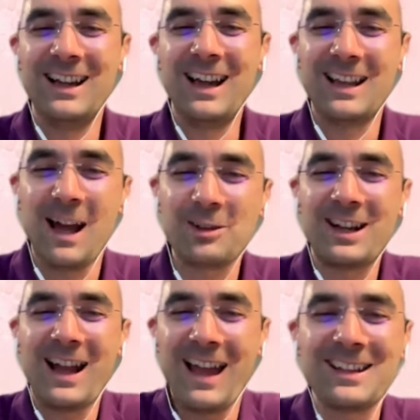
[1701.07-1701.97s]
And now
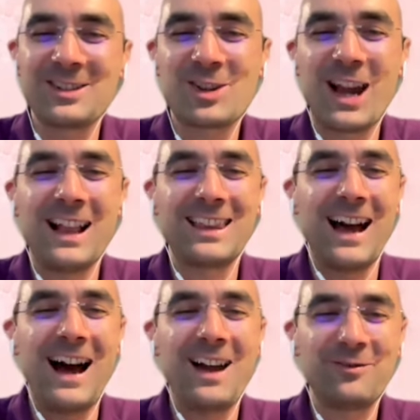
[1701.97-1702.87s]
that I had a child,
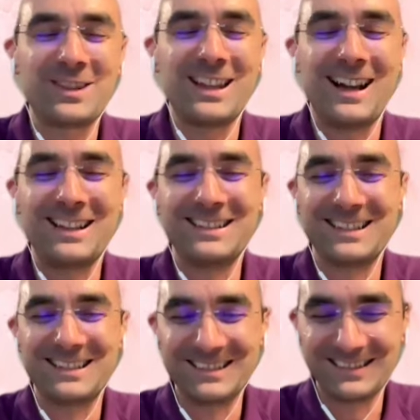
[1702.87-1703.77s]
I've done,
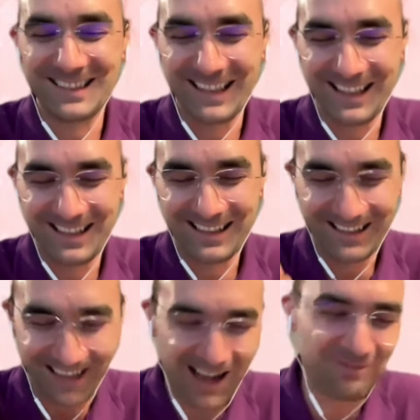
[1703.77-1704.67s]

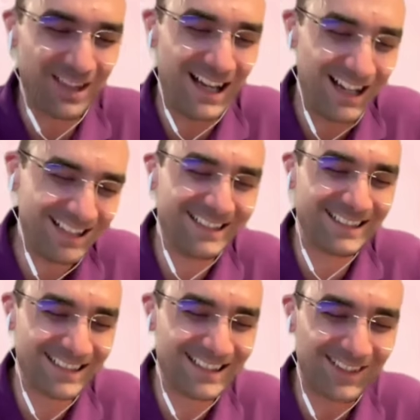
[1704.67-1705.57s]

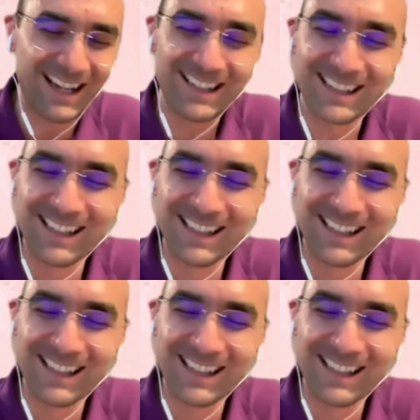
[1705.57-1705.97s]
right?